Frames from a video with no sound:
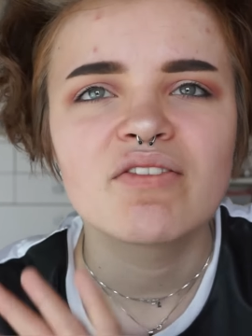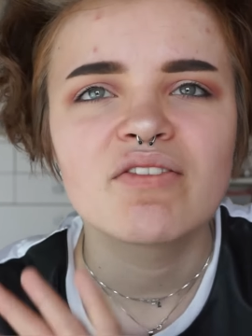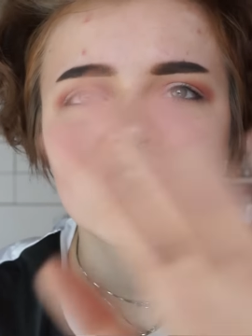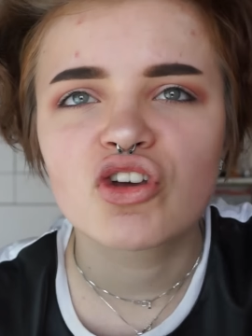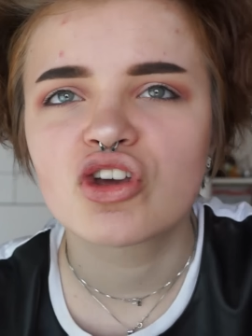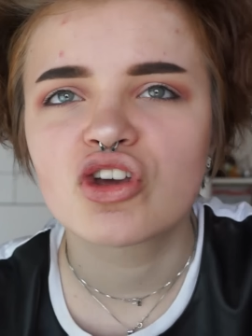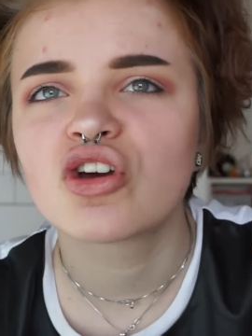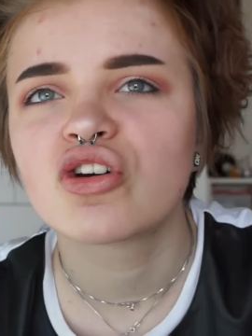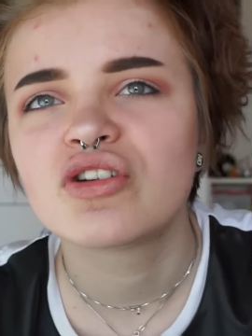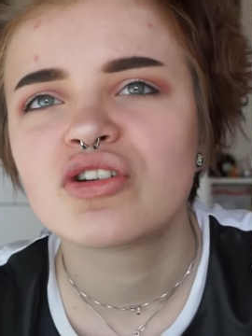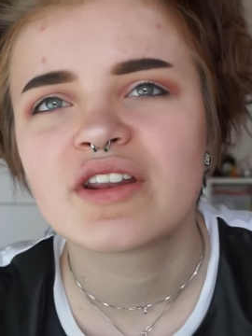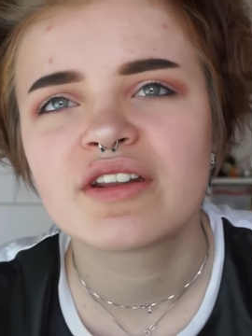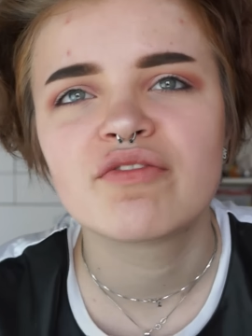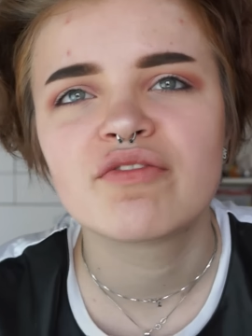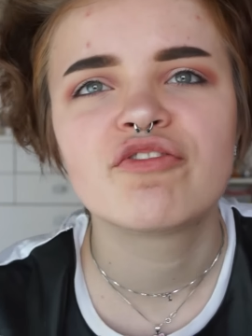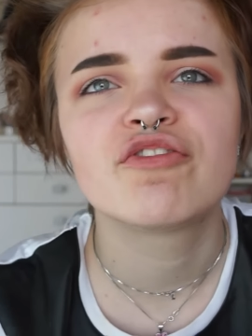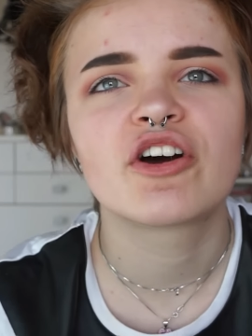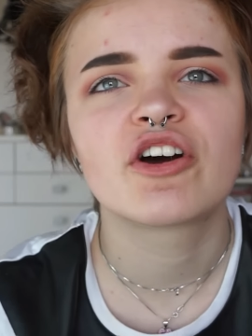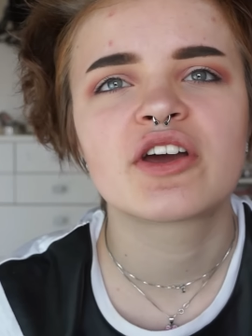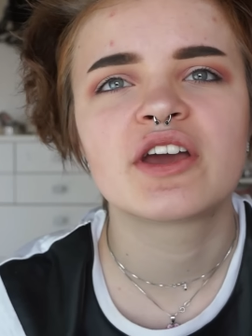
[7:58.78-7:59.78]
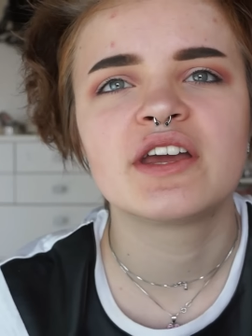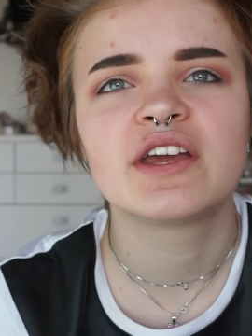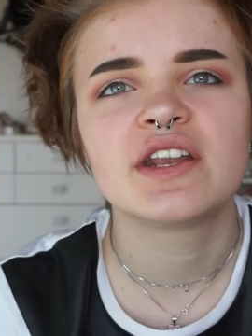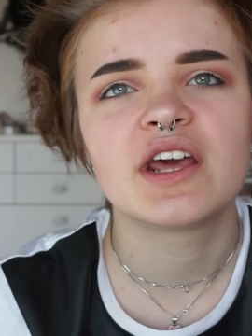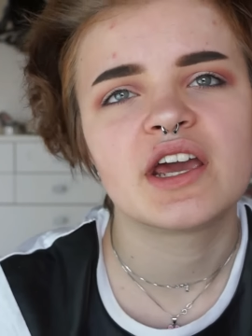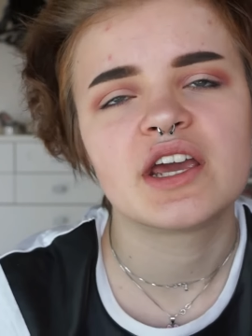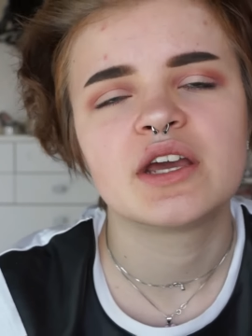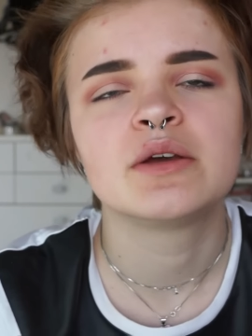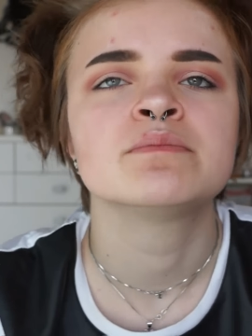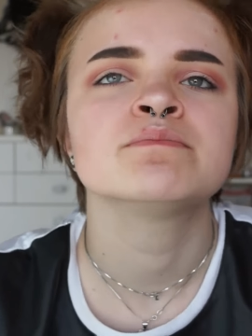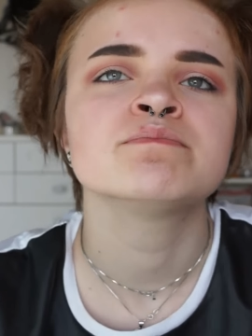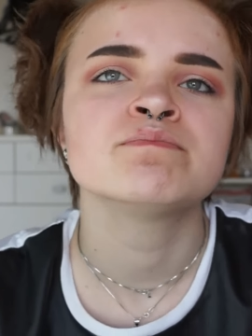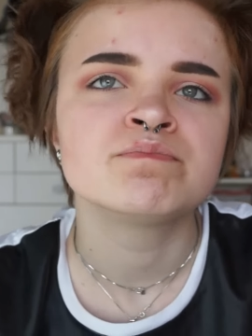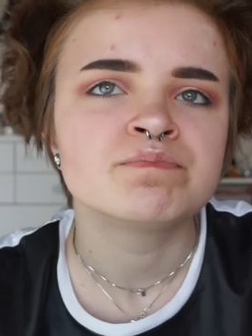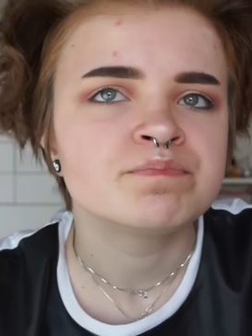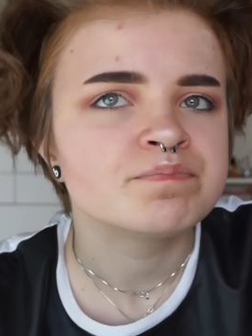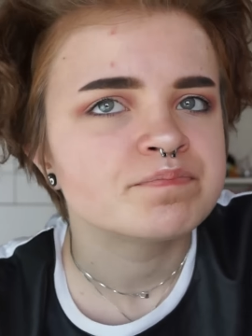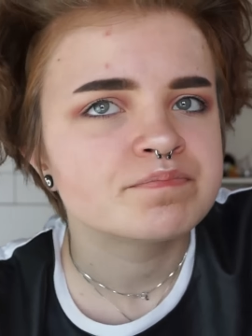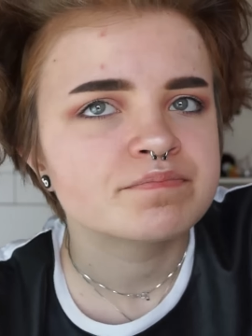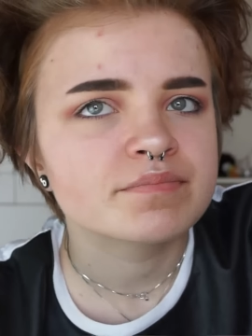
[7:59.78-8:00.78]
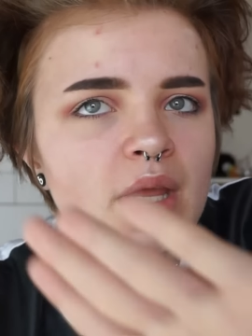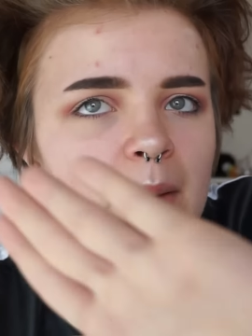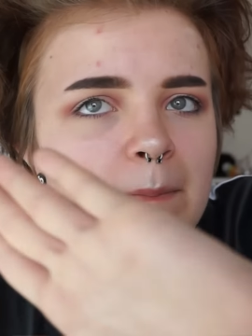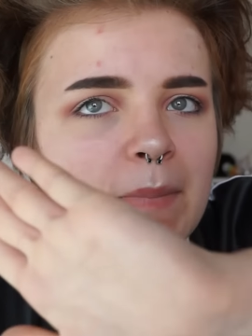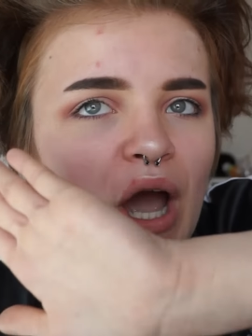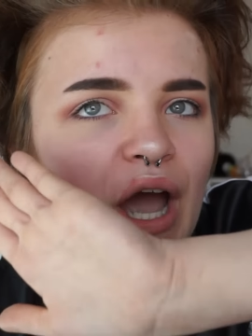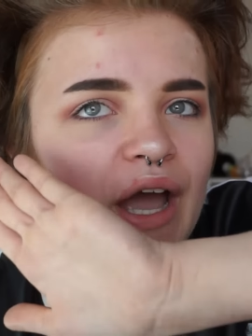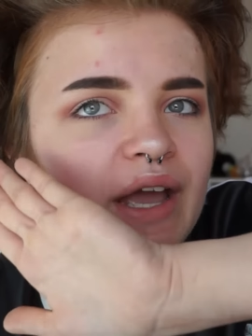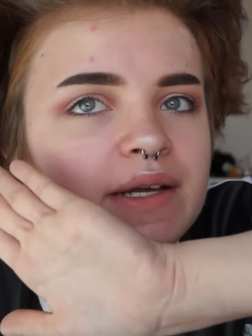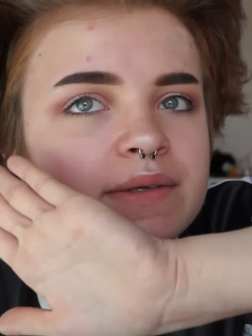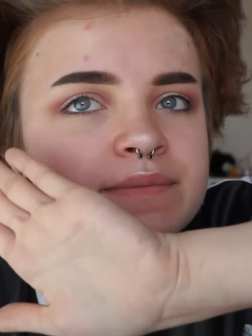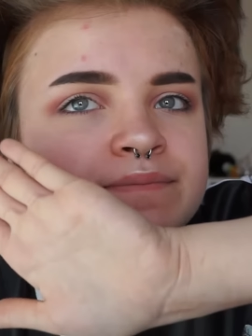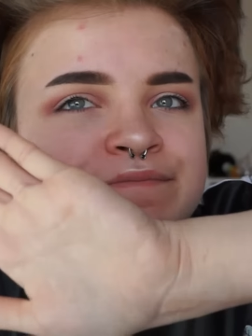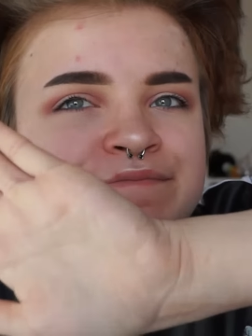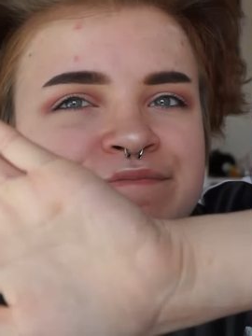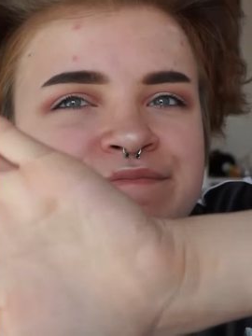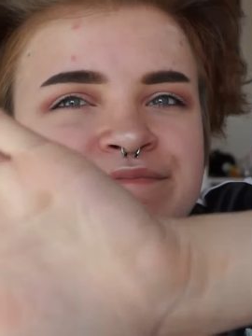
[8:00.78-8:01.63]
Have a good fucking day. Bye.